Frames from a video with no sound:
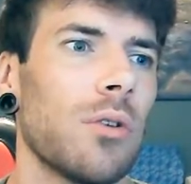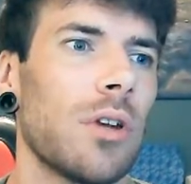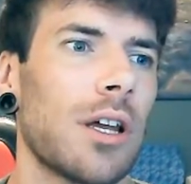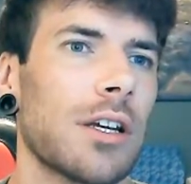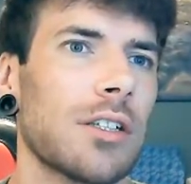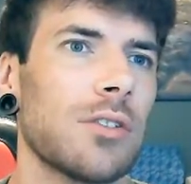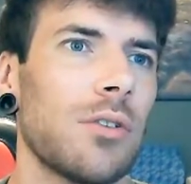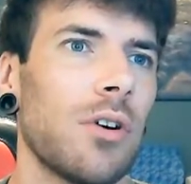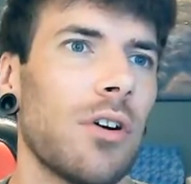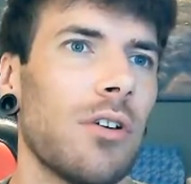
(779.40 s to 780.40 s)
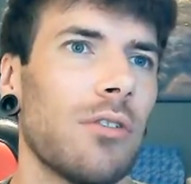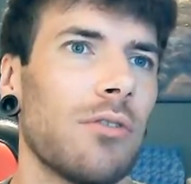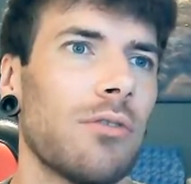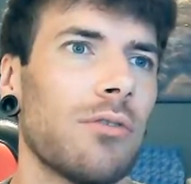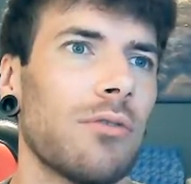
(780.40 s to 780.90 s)
like a sort
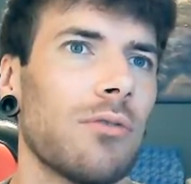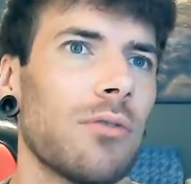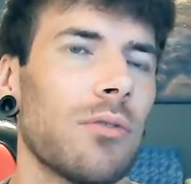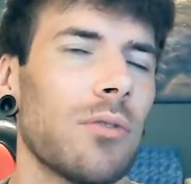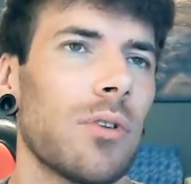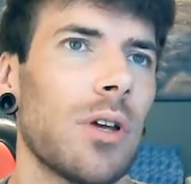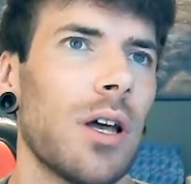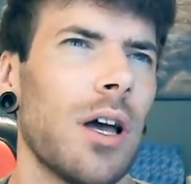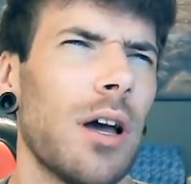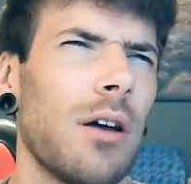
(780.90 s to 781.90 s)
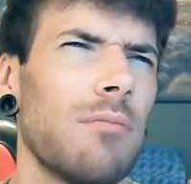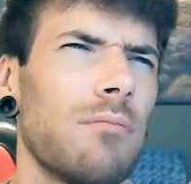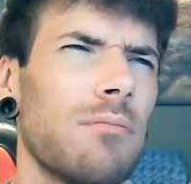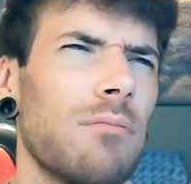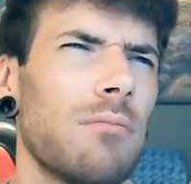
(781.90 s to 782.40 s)
of, um,